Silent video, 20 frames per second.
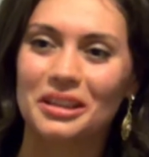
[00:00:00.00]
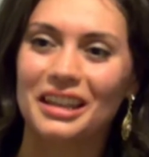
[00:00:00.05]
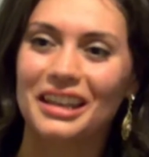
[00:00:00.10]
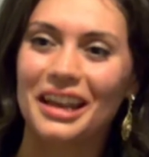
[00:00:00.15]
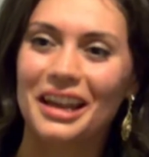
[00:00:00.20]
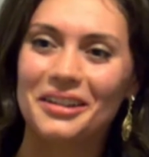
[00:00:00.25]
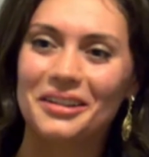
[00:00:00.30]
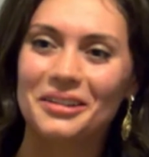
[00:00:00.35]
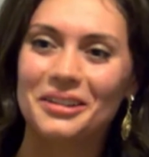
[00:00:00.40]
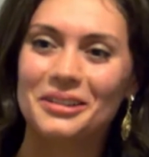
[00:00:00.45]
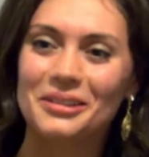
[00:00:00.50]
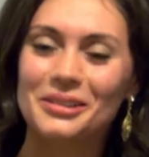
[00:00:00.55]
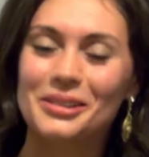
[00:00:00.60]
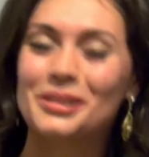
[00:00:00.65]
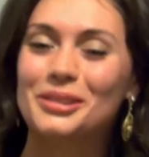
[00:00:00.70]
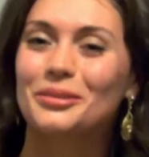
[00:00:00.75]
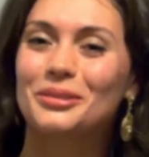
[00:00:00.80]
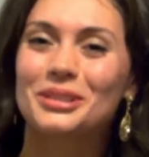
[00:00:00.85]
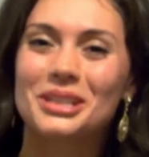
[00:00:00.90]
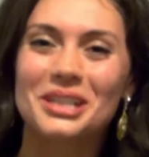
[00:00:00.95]
that I couldn't
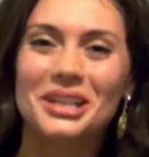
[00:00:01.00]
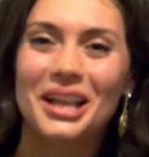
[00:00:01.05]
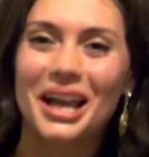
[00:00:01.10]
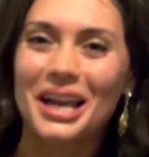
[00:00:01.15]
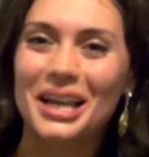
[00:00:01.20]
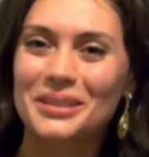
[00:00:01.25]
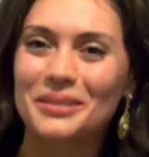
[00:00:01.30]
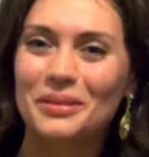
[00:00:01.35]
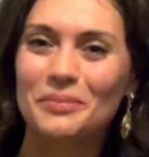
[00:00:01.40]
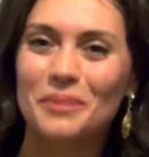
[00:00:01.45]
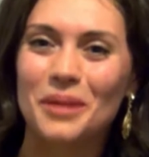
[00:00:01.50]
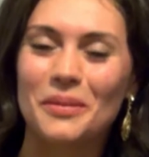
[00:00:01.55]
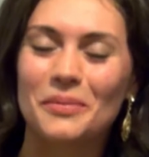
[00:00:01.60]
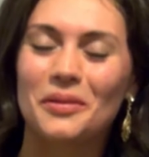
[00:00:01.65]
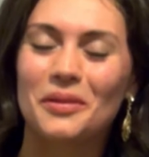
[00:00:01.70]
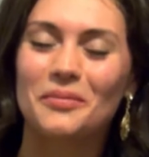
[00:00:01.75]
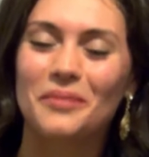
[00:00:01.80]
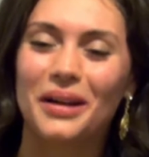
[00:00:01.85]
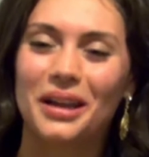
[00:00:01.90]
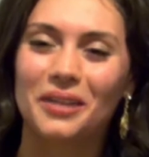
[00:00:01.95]
socialize with
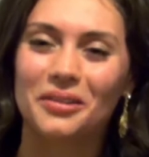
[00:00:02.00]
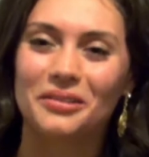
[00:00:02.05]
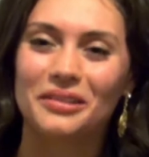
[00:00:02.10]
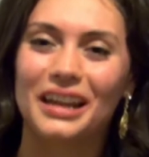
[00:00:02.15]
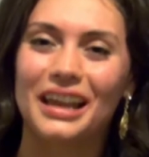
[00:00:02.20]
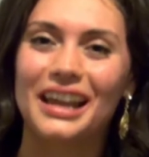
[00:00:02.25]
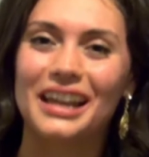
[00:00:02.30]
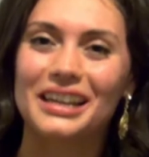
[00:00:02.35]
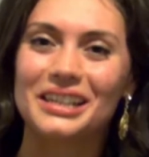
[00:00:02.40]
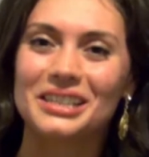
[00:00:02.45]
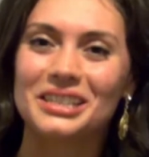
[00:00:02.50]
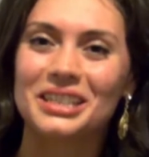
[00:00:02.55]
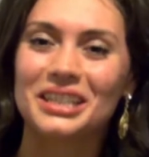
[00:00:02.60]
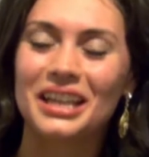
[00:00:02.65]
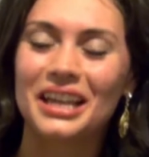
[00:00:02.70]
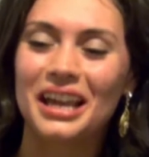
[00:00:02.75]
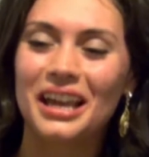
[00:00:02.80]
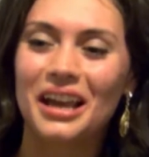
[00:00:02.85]
people of my own age.